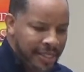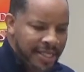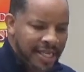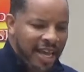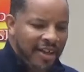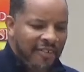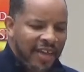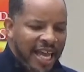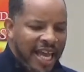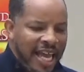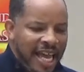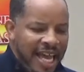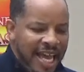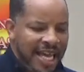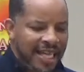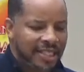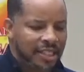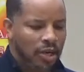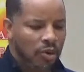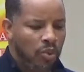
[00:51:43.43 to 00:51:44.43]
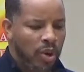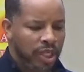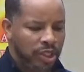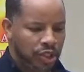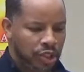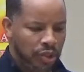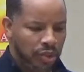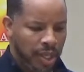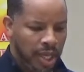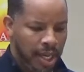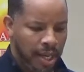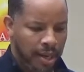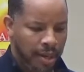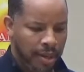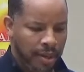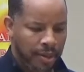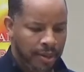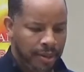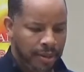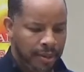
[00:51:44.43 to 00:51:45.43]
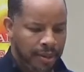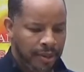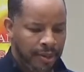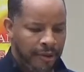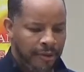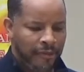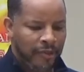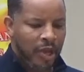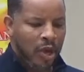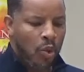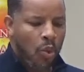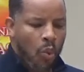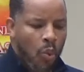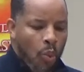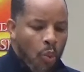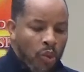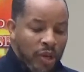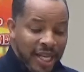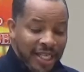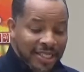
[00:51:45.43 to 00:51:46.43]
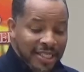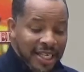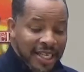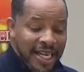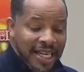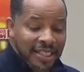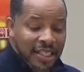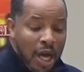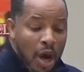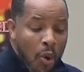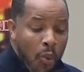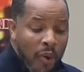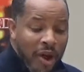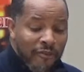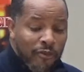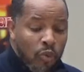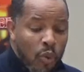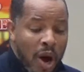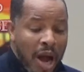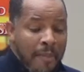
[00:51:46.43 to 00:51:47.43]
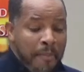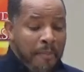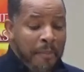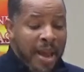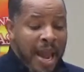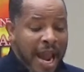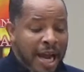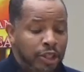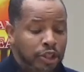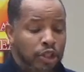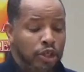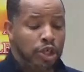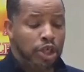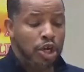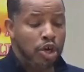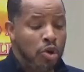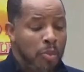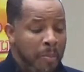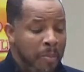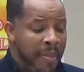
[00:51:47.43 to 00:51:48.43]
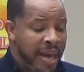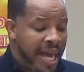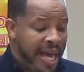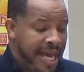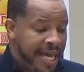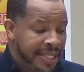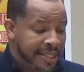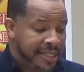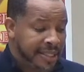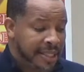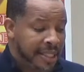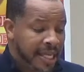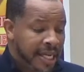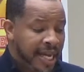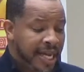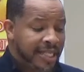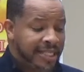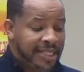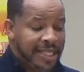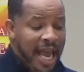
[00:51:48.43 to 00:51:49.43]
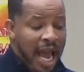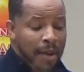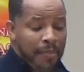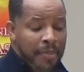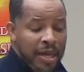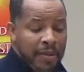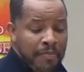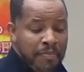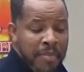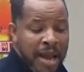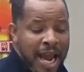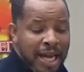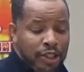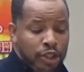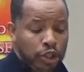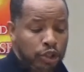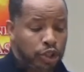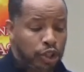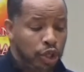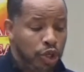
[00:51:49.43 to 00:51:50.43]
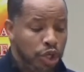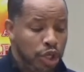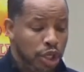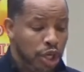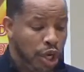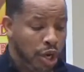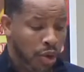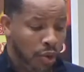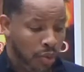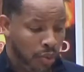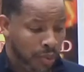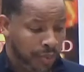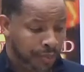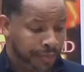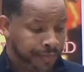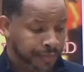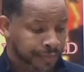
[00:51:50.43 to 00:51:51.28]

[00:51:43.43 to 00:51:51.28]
Give heed to what you hear. Listen to this. With what measure you meet, it shall be measured to you.